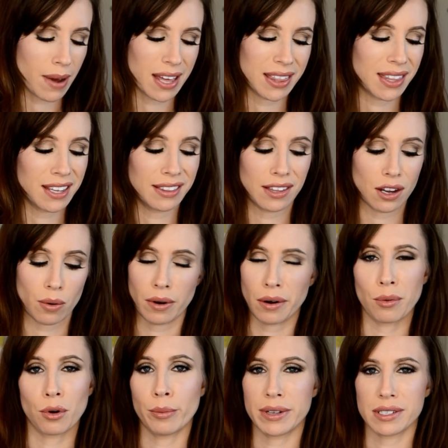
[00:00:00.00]
I think there were
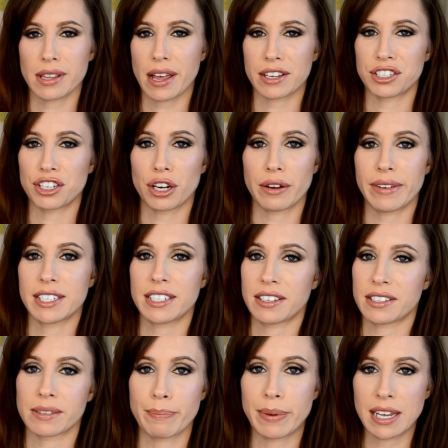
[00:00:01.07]
rumors last year of it
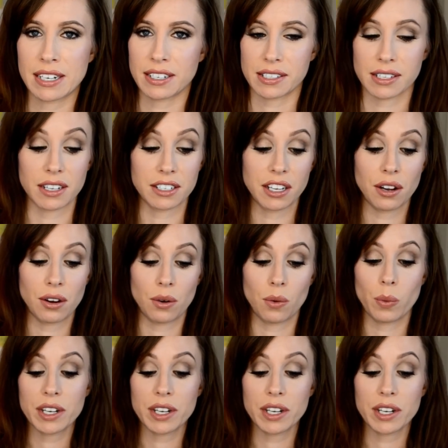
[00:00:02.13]
just being discontinued,